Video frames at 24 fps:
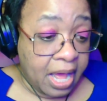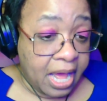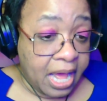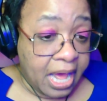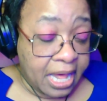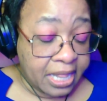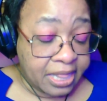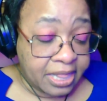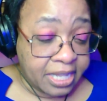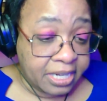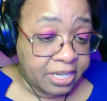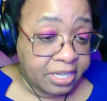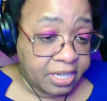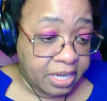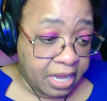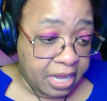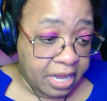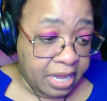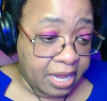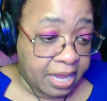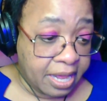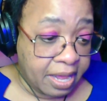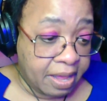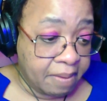At the
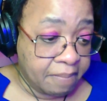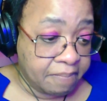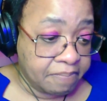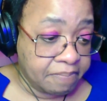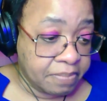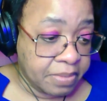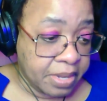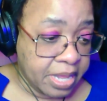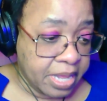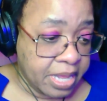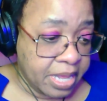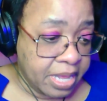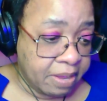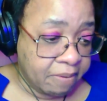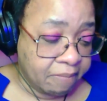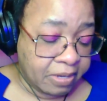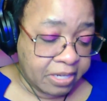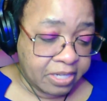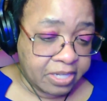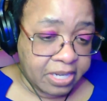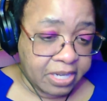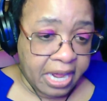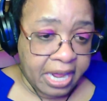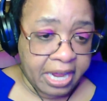time he
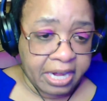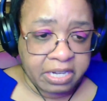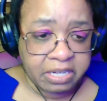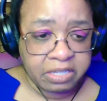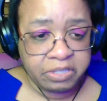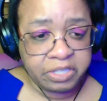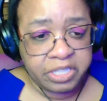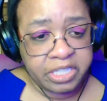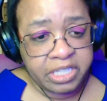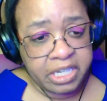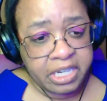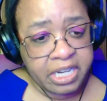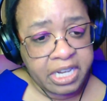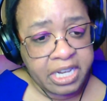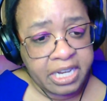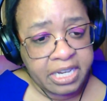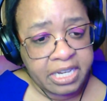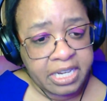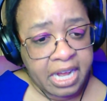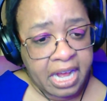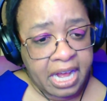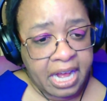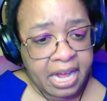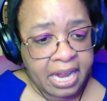was diagnosed and he
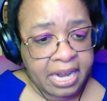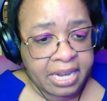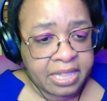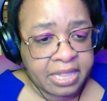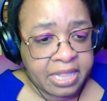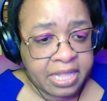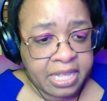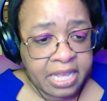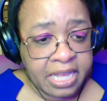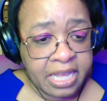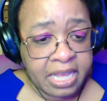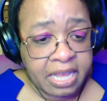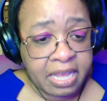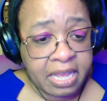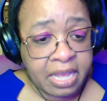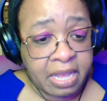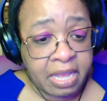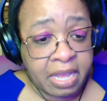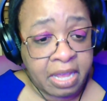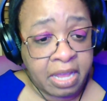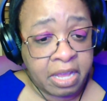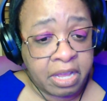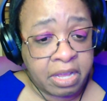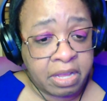died,
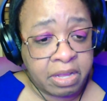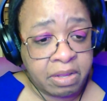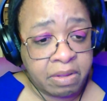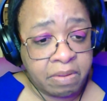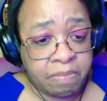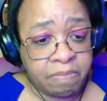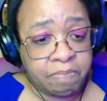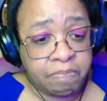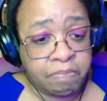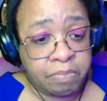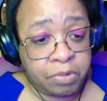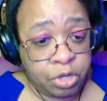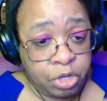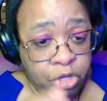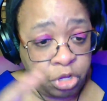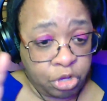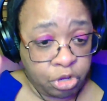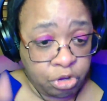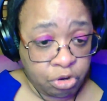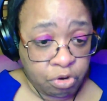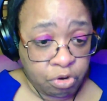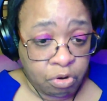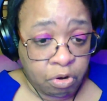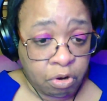the
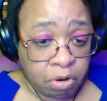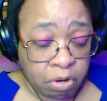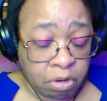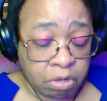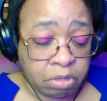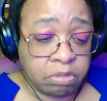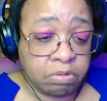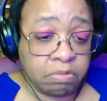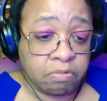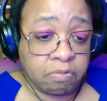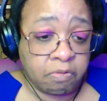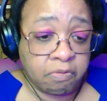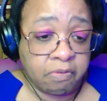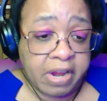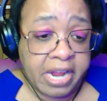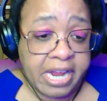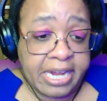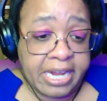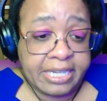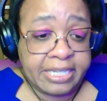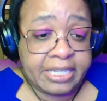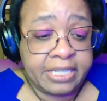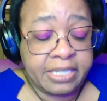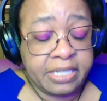cure
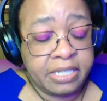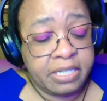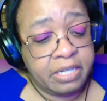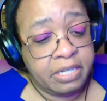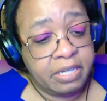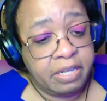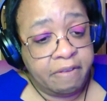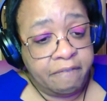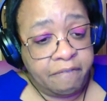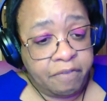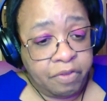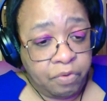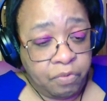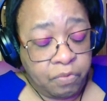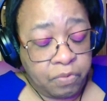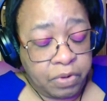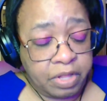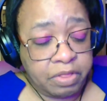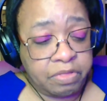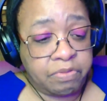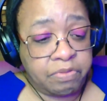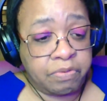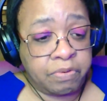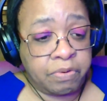rate, if you
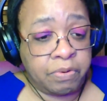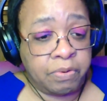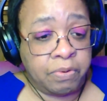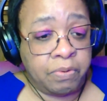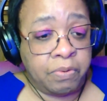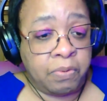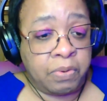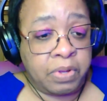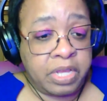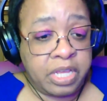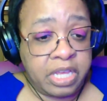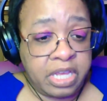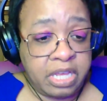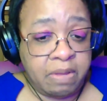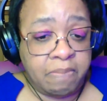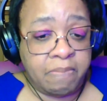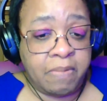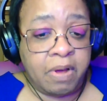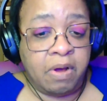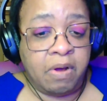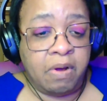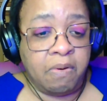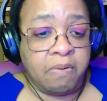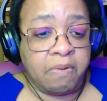went through
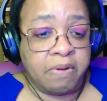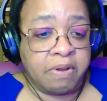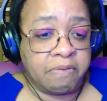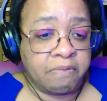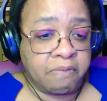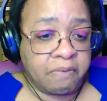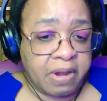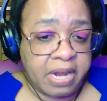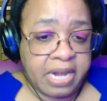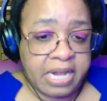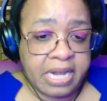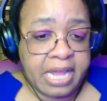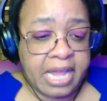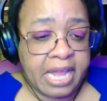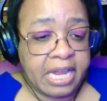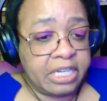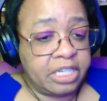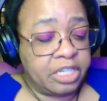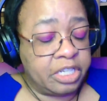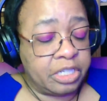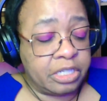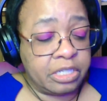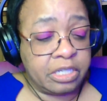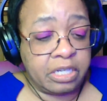chemo and
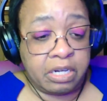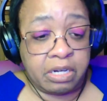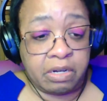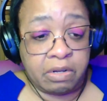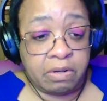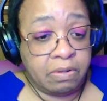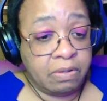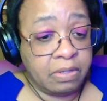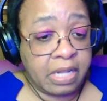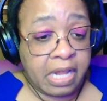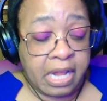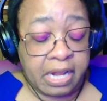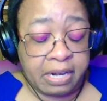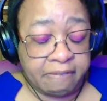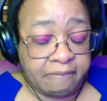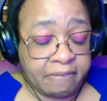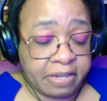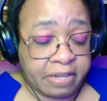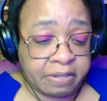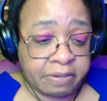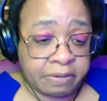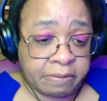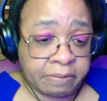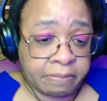radiation and a whole lot of
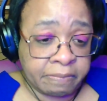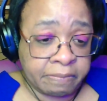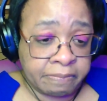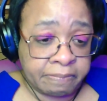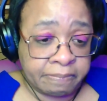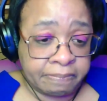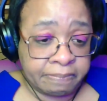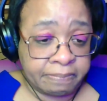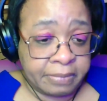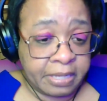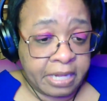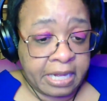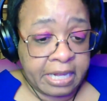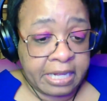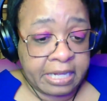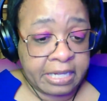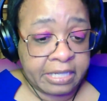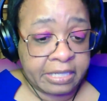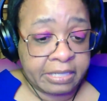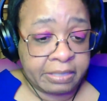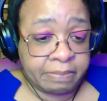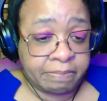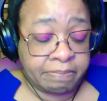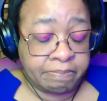other
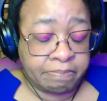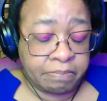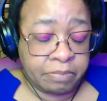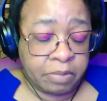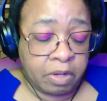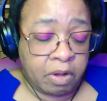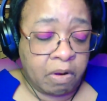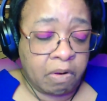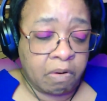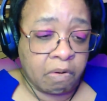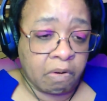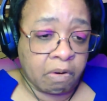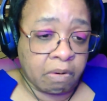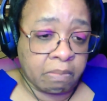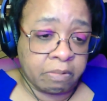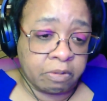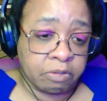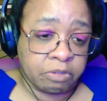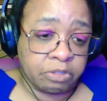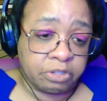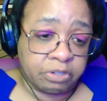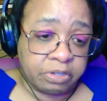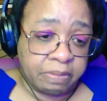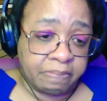
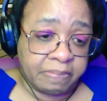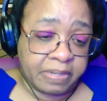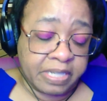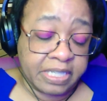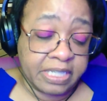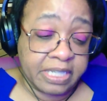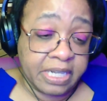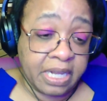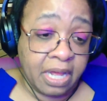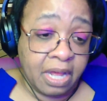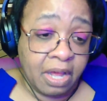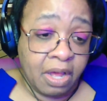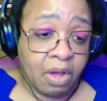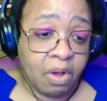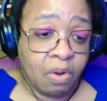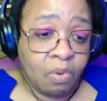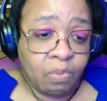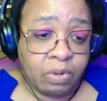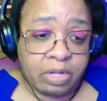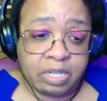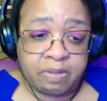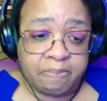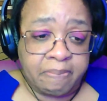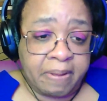horrible treatments,
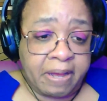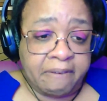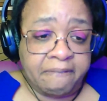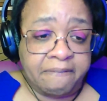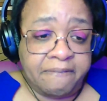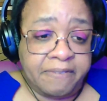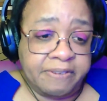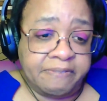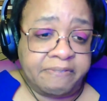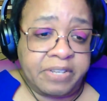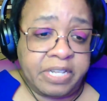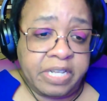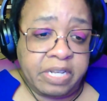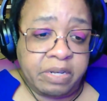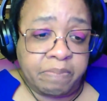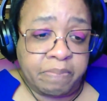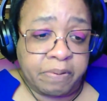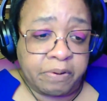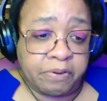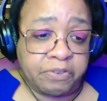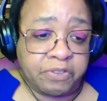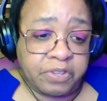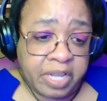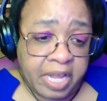was about
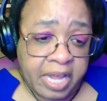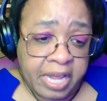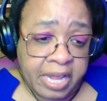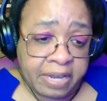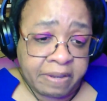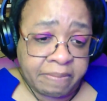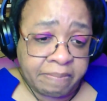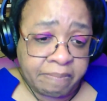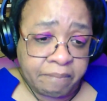15%.